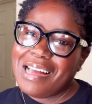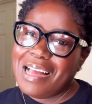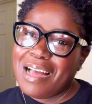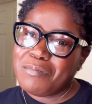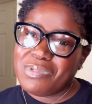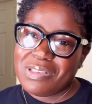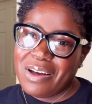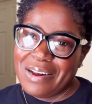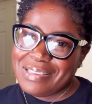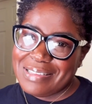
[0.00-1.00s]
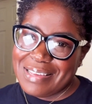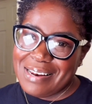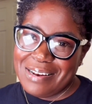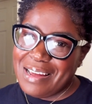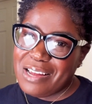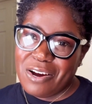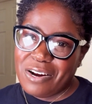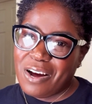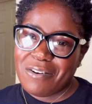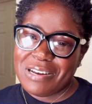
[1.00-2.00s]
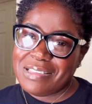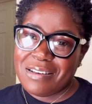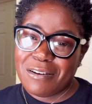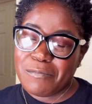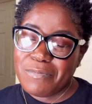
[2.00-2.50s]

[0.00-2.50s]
I'm sorry to tell you that you're not Rita.